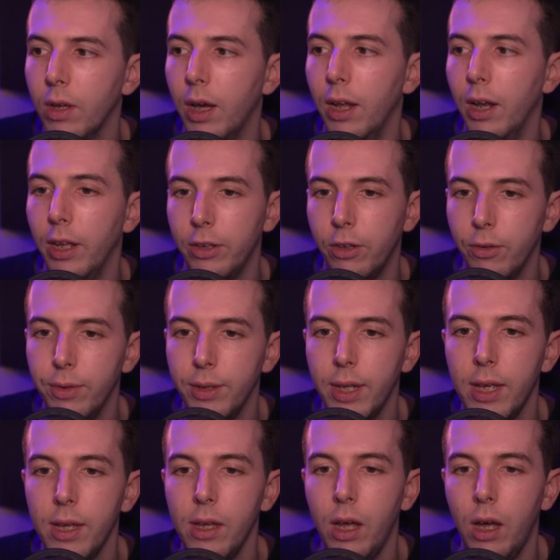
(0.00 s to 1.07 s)
I like doing
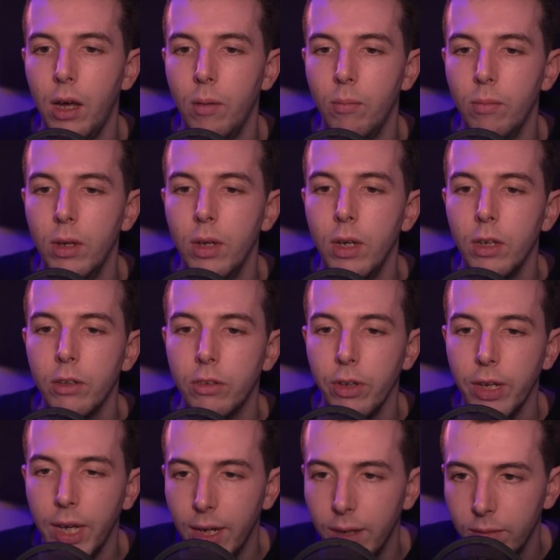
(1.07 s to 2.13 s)
that. So
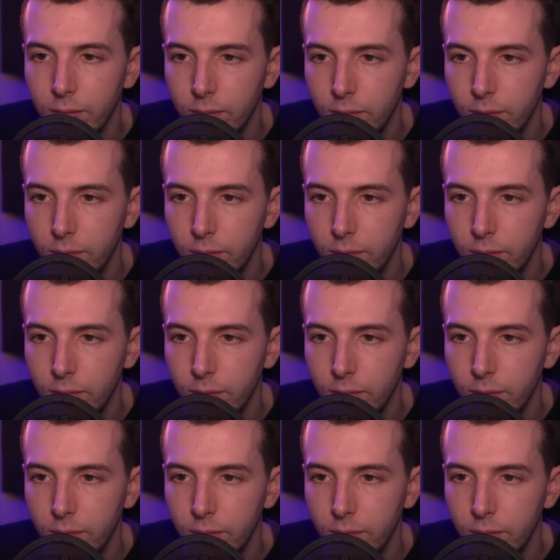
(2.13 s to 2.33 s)
yeah.